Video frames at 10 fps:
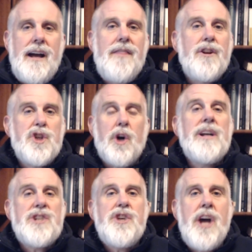the
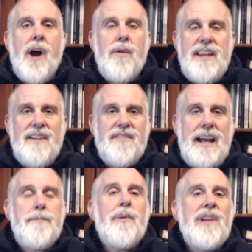jury to know that if
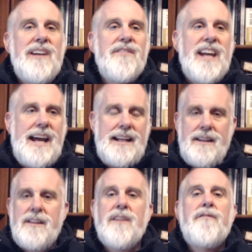they believe that
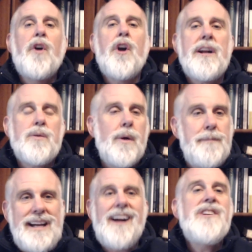the verdict would
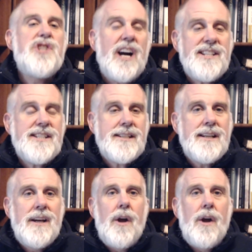be unjust,